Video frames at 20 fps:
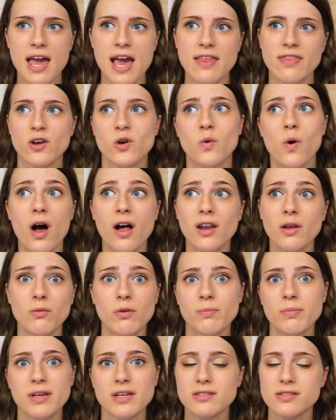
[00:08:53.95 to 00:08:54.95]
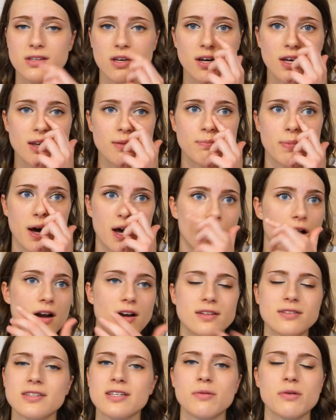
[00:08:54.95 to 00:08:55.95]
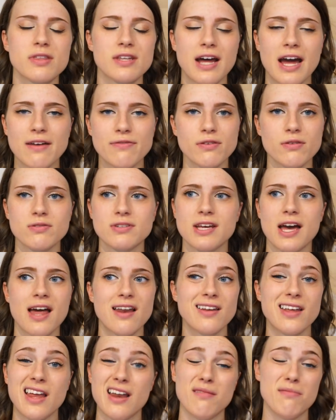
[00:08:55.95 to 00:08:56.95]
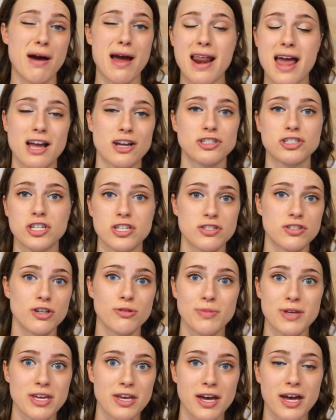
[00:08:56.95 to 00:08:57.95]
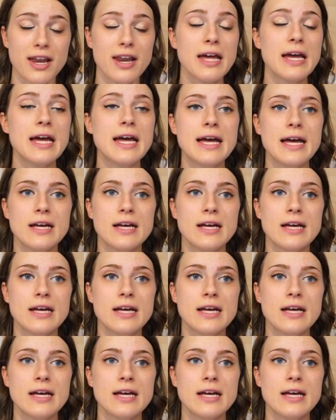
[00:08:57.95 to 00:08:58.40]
and the quality won't be as good, but honestly with an iPhone 10 it might actually still be good.